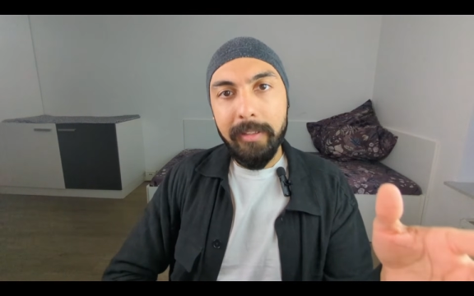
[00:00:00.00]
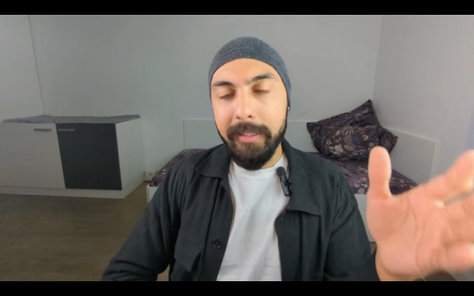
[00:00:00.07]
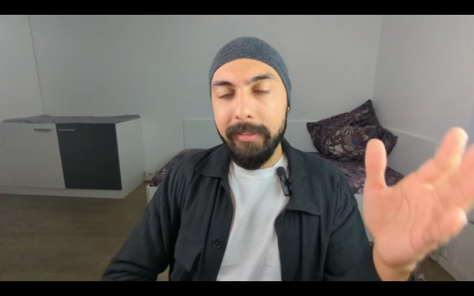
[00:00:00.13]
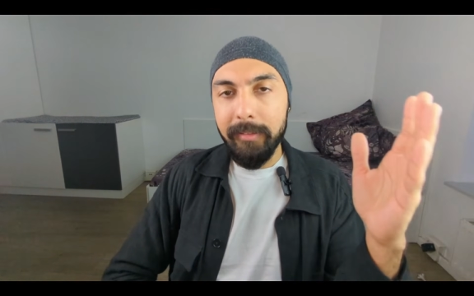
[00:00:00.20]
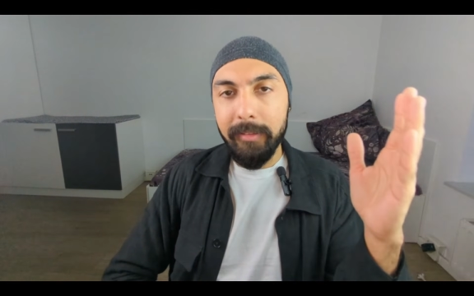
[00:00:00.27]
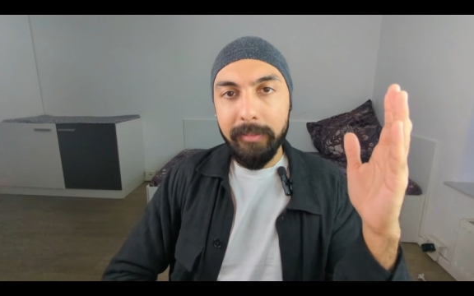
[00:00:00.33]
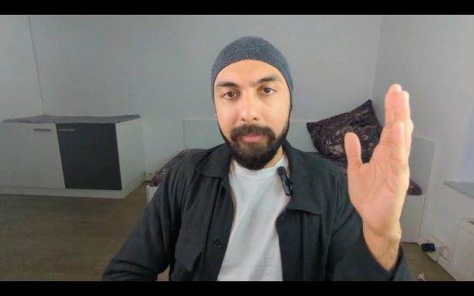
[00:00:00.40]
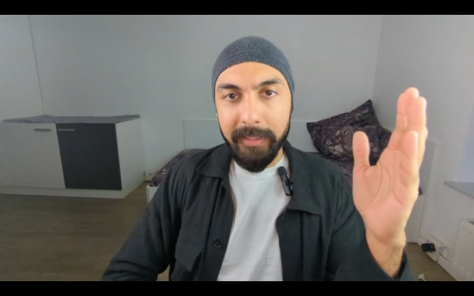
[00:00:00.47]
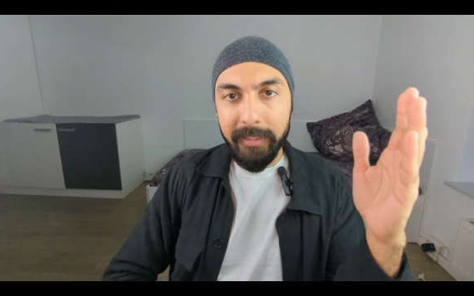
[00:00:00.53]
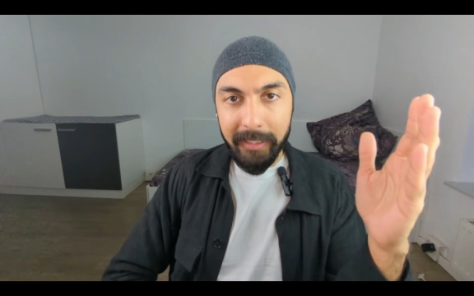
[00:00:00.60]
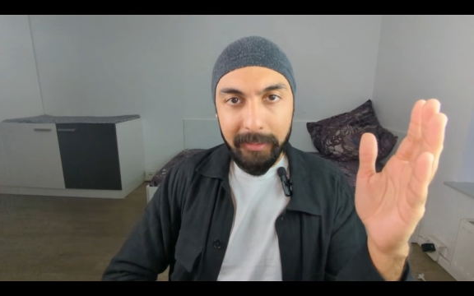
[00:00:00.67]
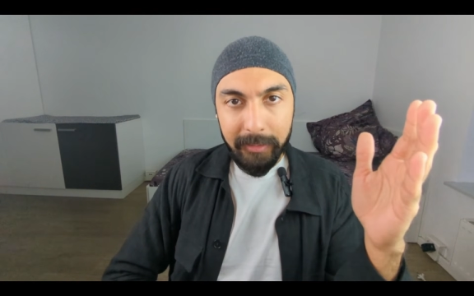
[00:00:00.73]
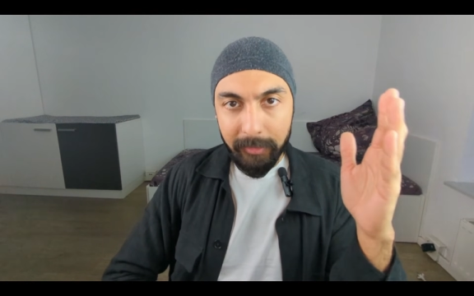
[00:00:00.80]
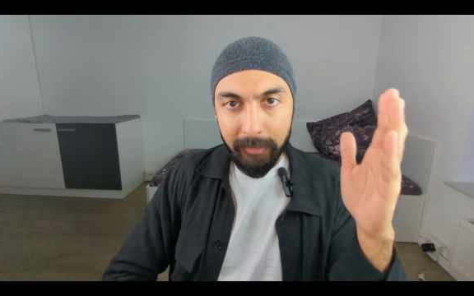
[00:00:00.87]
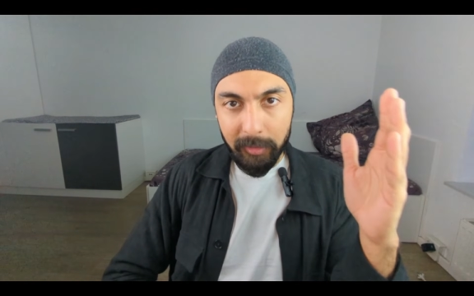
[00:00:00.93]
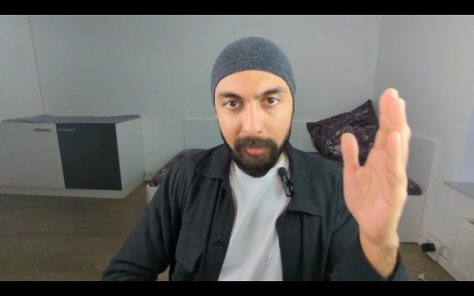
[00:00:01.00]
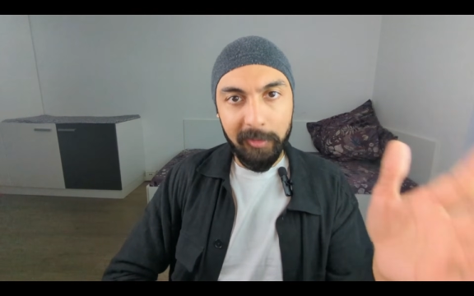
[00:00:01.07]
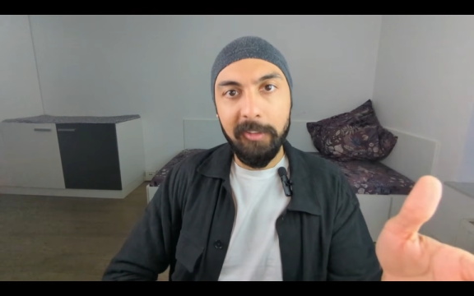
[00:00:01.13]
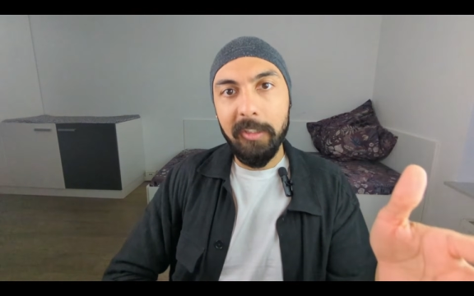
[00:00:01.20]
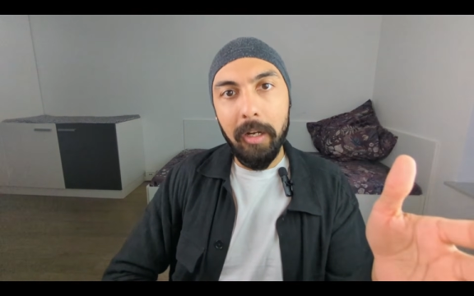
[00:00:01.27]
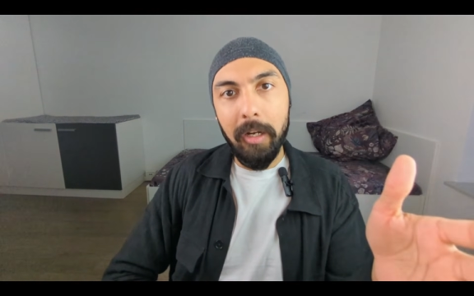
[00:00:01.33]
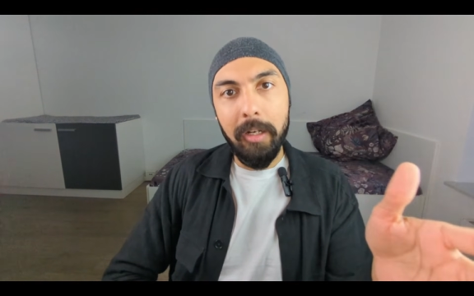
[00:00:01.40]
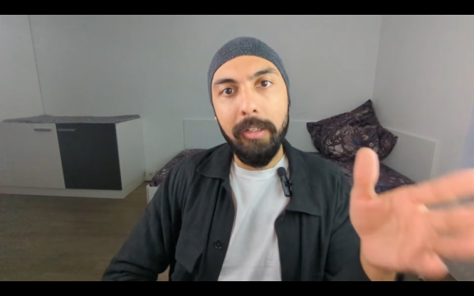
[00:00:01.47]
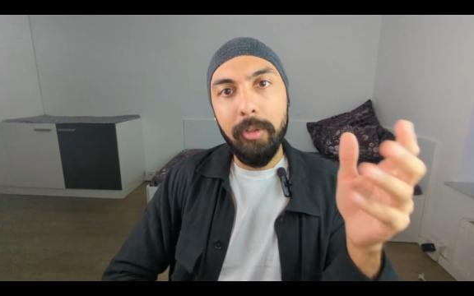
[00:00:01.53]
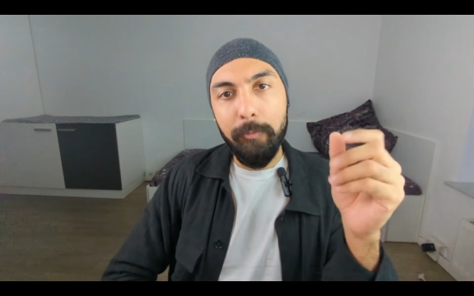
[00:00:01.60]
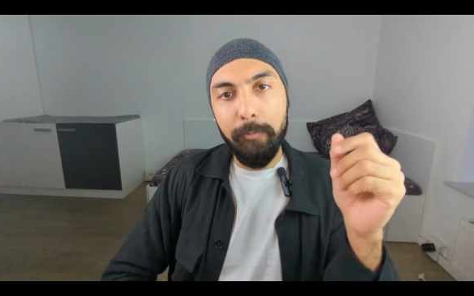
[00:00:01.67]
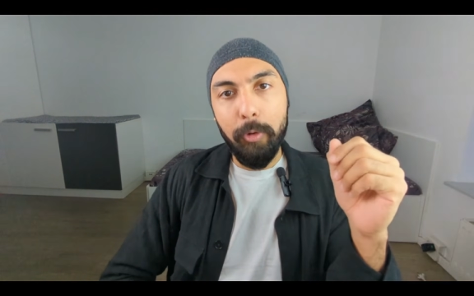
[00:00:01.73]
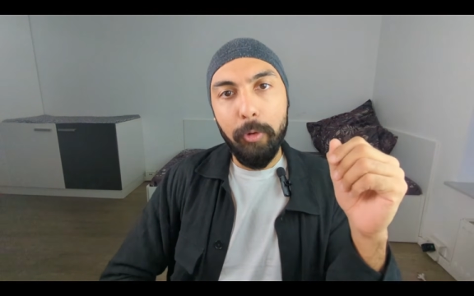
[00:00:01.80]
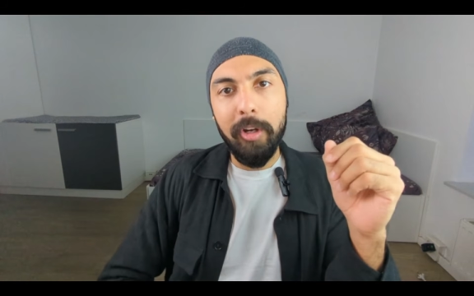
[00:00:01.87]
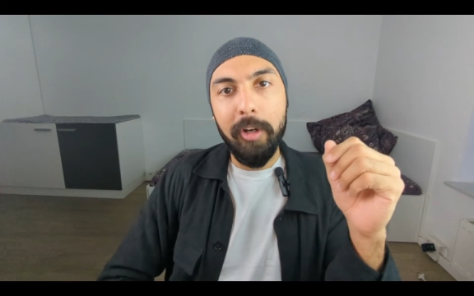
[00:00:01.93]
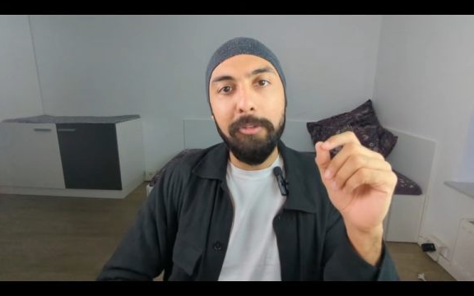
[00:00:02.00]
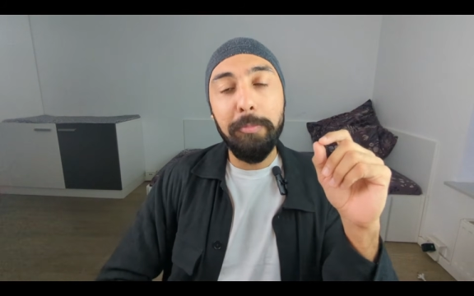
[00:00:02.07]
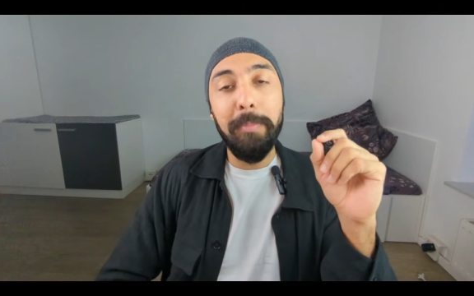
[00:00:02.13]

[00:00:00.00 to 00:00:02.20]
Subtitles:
and that is a start, of course.